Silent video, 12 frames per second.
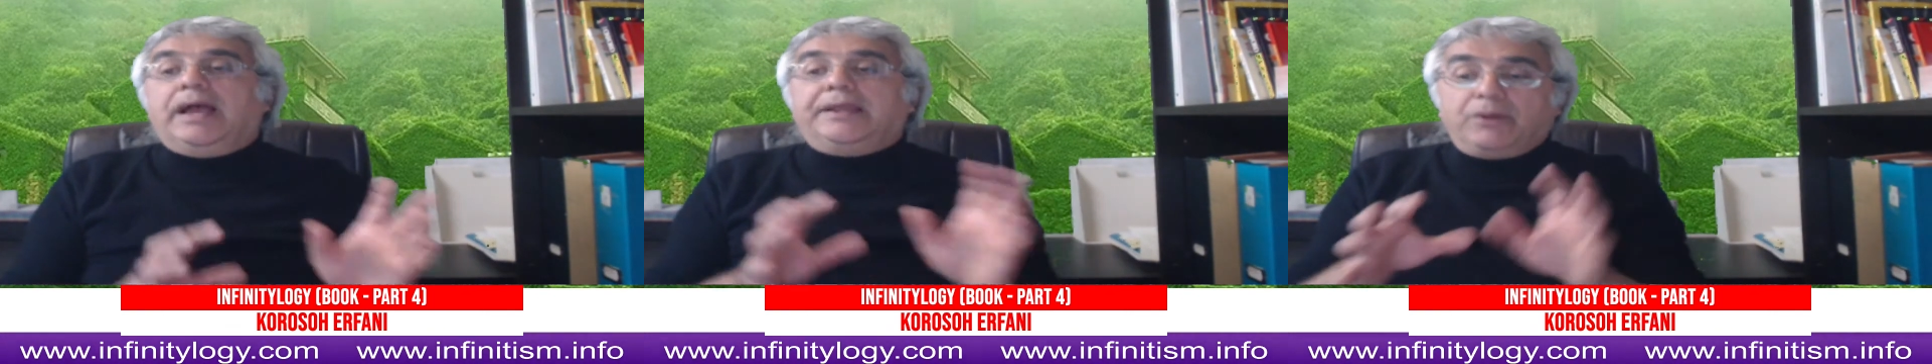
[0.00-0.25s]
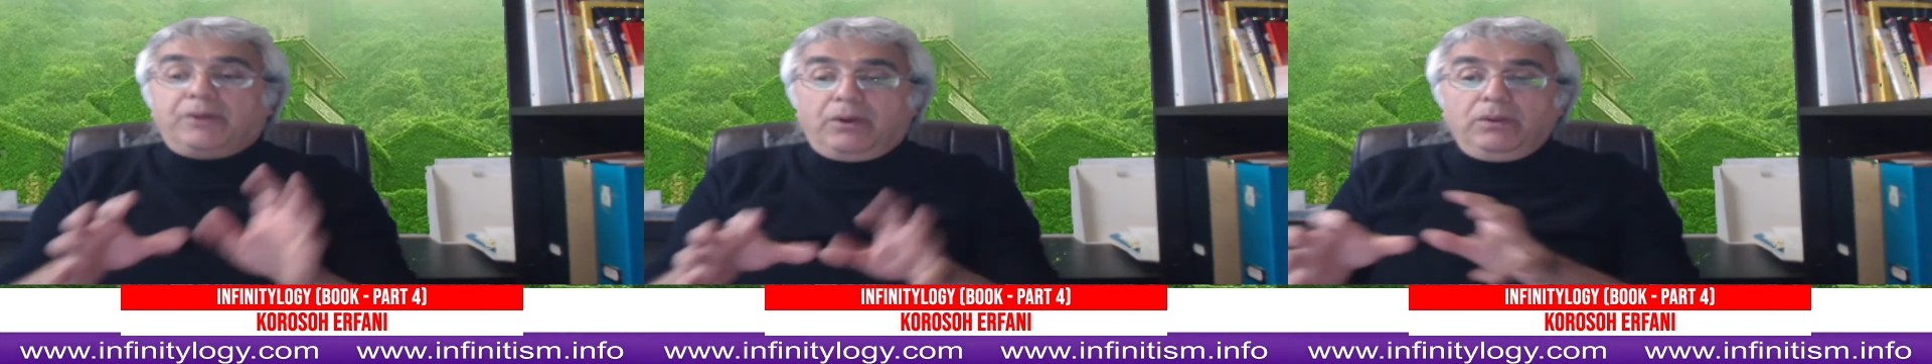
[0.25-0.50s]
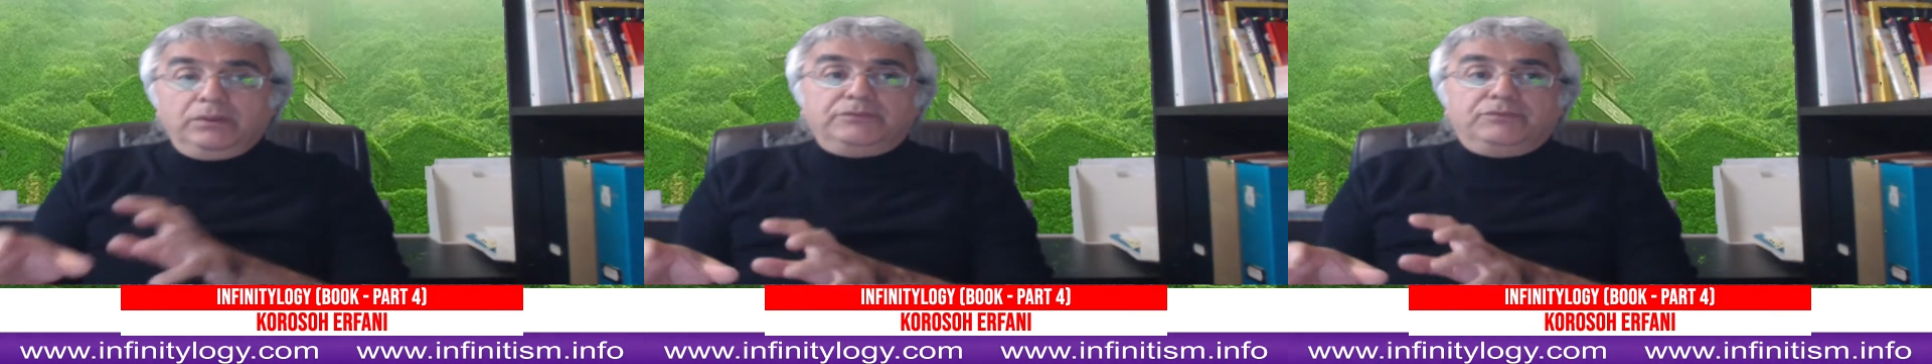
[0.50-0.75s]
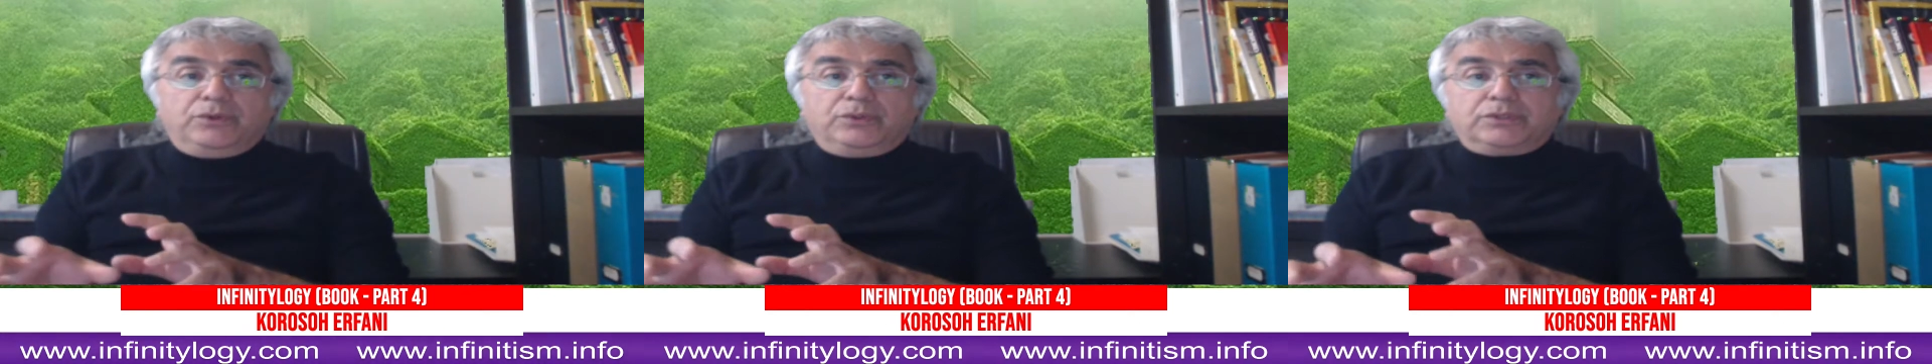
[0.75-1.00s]
and all the
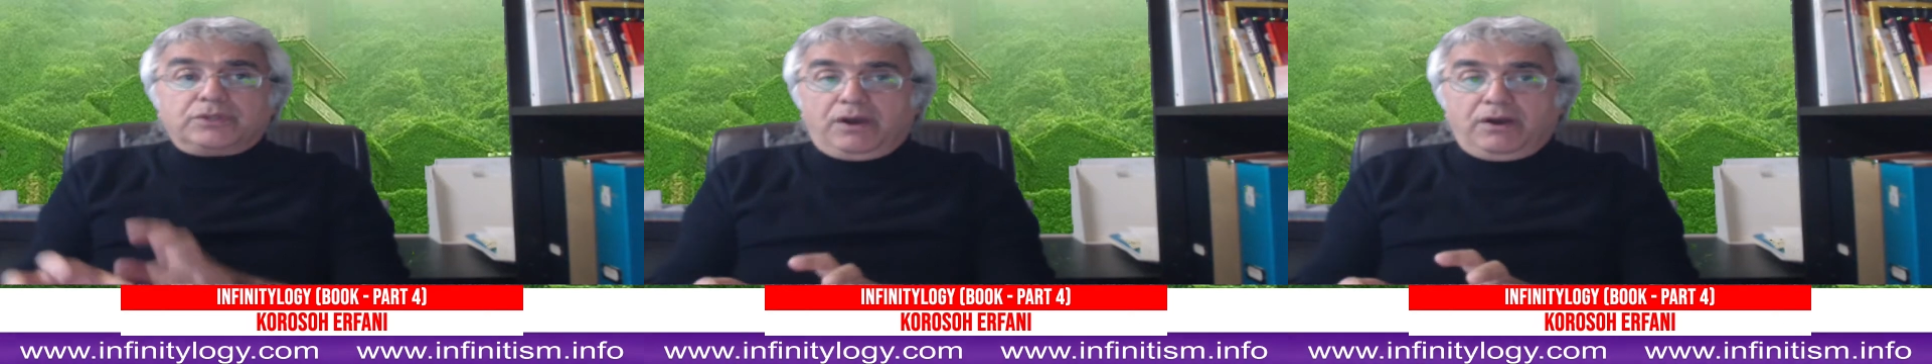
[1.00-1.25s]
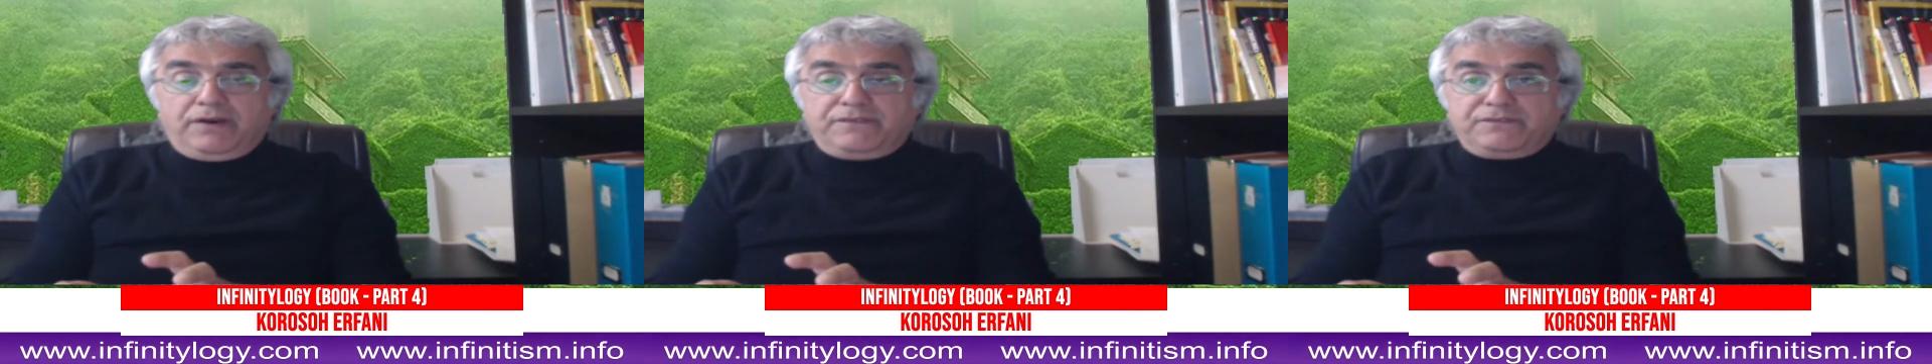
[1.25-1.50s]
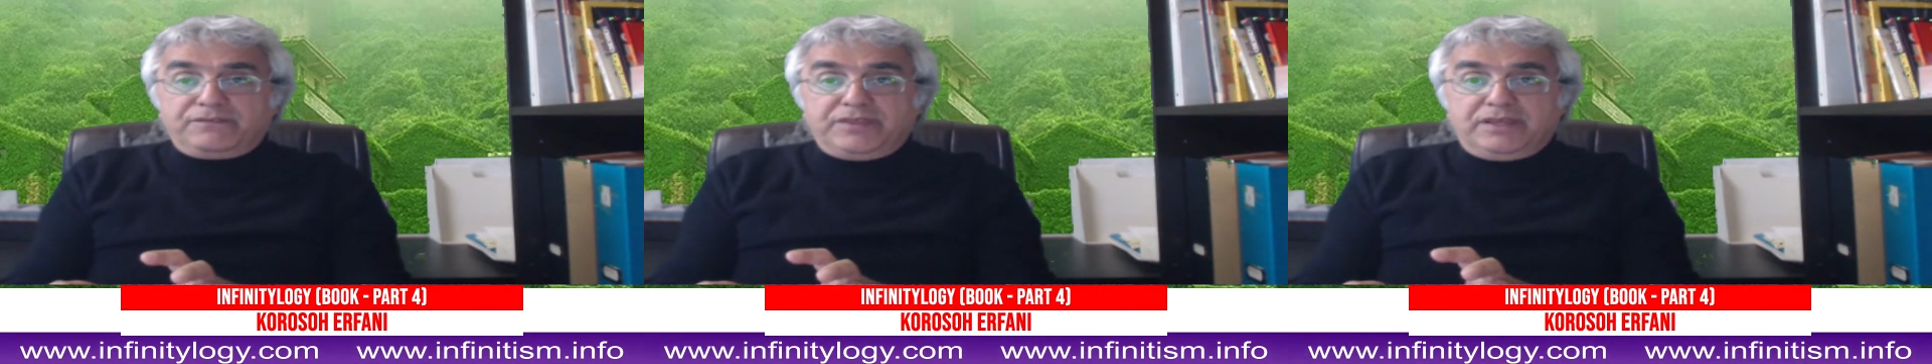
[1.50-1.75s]
work of